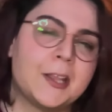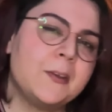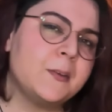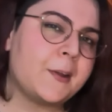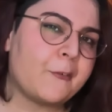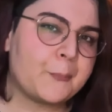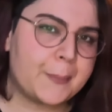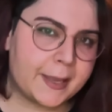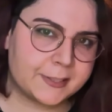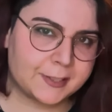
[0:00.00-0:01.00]
you know a
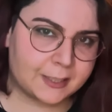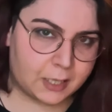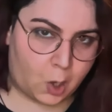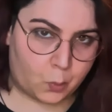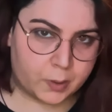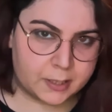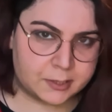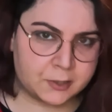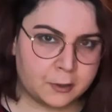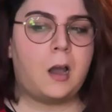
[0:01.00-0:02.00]
basic
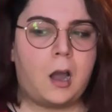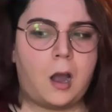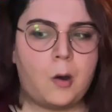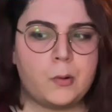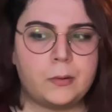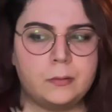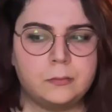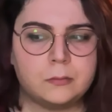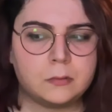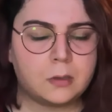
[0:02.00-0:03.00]
knowledge of
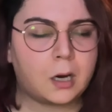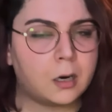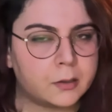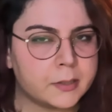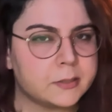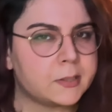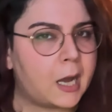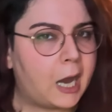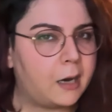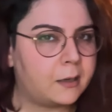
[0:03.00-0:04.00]
how currents
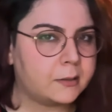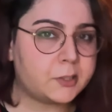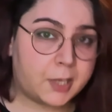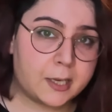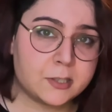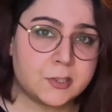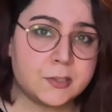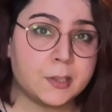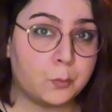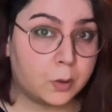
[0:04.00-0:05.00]
are
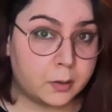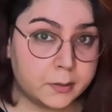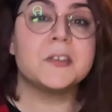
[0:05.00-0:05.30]
changing the world.